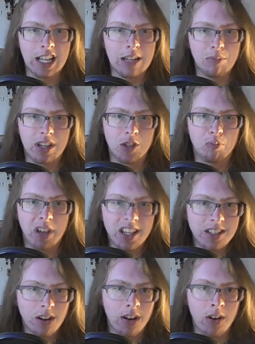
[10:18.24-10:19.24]
Because
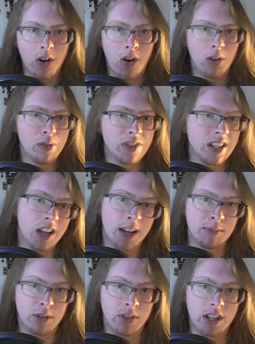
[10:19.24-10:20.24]
based on all of these
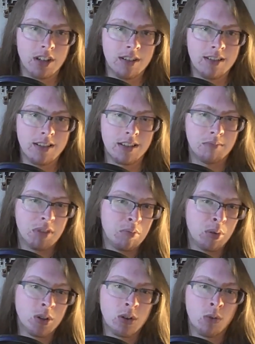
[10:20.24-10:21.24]
observations,
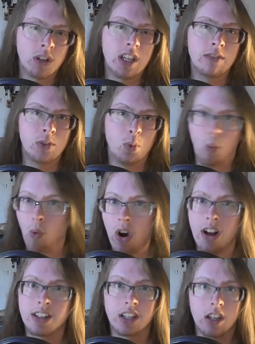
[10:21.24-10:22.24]
people don't even
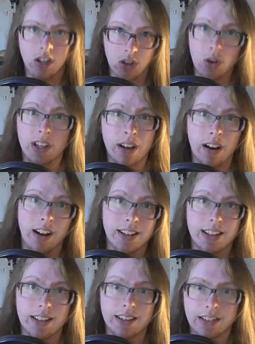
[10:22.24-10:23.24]
want good
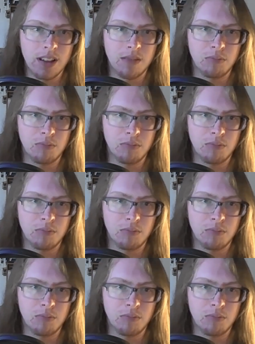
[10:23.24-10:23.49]
content.